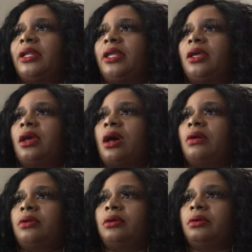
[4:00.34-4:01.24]
to get
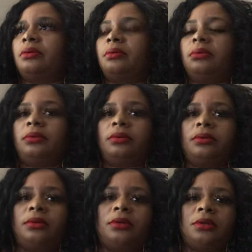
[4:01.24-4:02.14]
caught up.
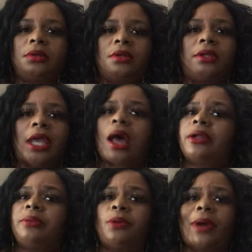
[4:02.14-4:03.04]
Y'all
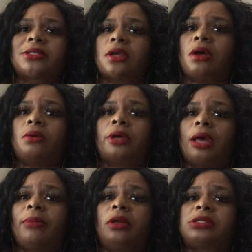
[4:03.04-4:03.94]
need to be watching
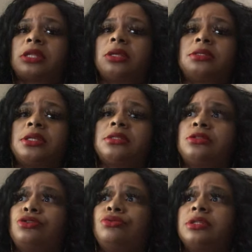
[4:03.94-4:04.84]
Homecoming. Season
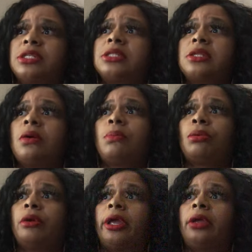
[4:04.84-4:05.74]
2 is this on
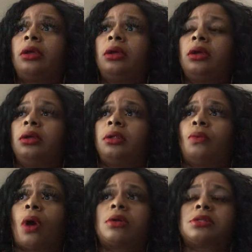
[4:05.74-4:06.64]
point.
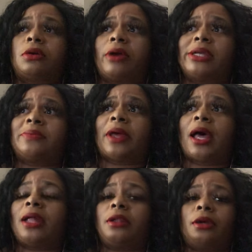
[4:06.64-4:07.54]
Walter Crazy
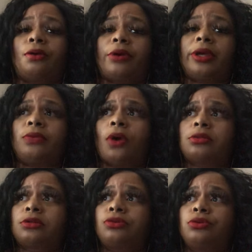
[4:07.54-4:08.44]
behind looking crazy.
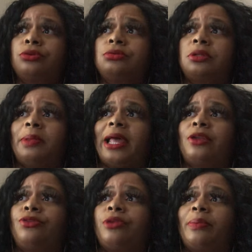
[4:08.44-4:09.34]
Walter Cruz, the
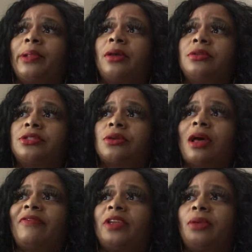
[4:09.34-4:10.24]
black dude that play on the show.
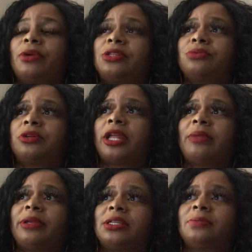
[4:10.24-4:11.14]
I forget what his real
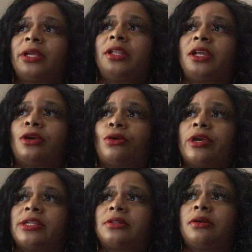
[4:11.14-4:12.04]
name is, but he looking
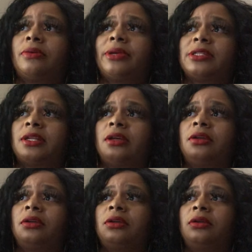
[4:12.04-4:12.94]
crazy on her with his hair.